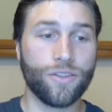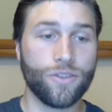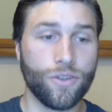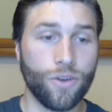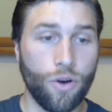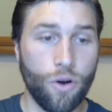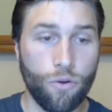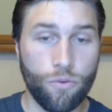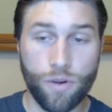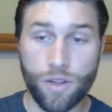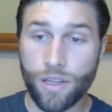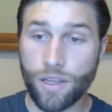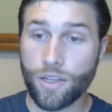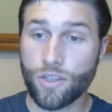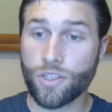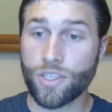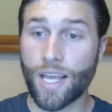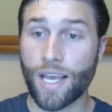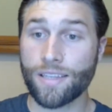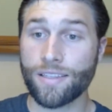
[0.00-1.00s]
So
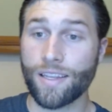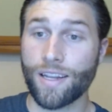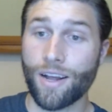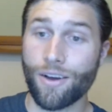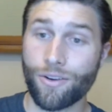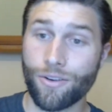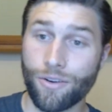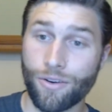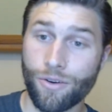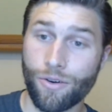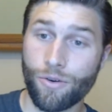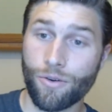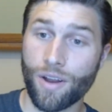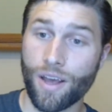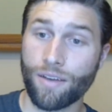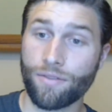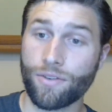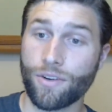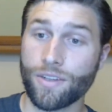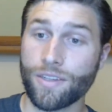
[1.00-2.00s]
really test it out on your own
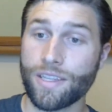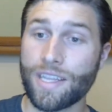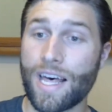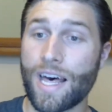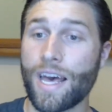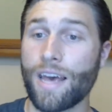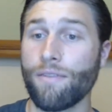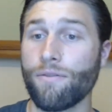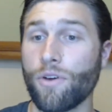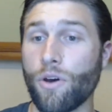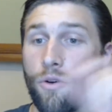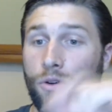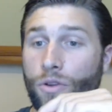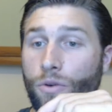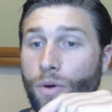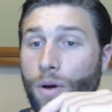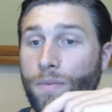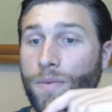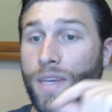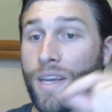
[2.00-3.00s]
after it's live. Go to
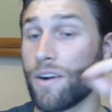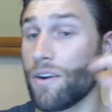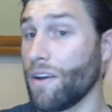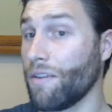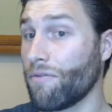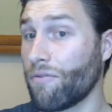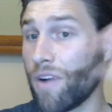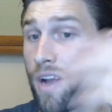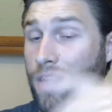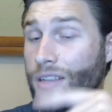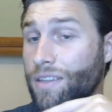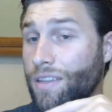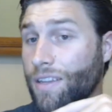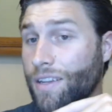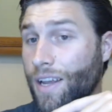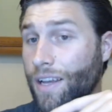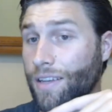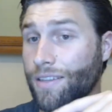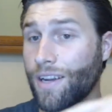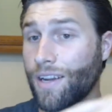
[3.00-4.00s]
the website or get friends to
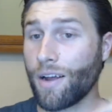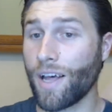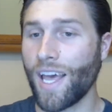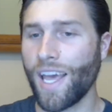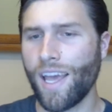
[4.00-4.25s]
test it out.